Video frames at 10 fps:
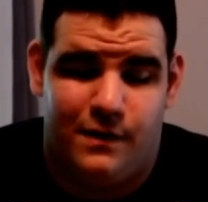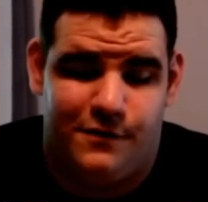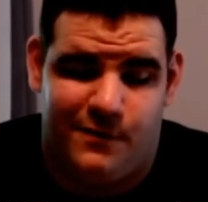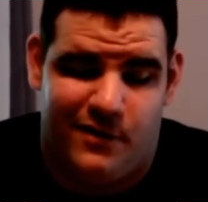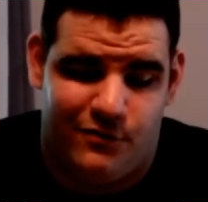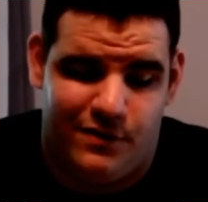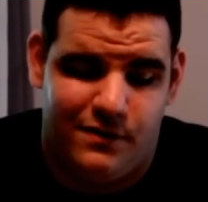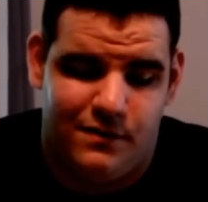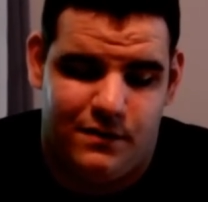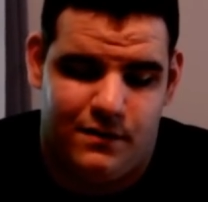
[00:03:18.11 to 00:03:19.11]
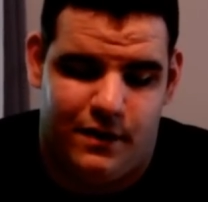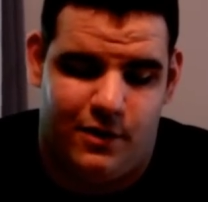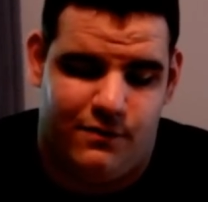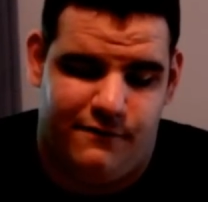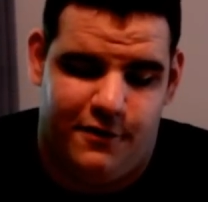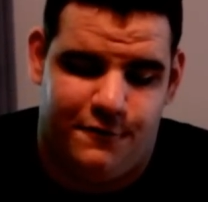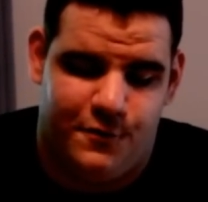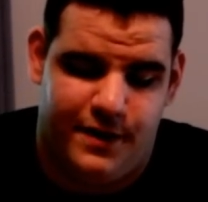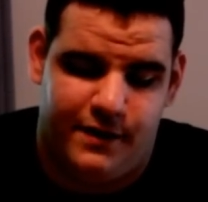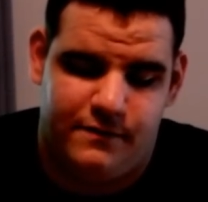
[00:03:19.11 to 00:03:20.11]
So I don't run Veil
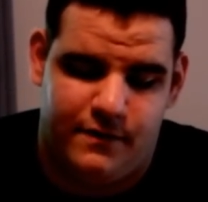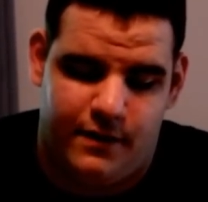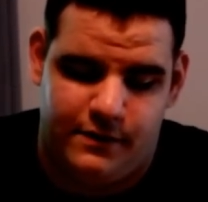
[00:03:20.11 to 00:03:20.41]
Vortex.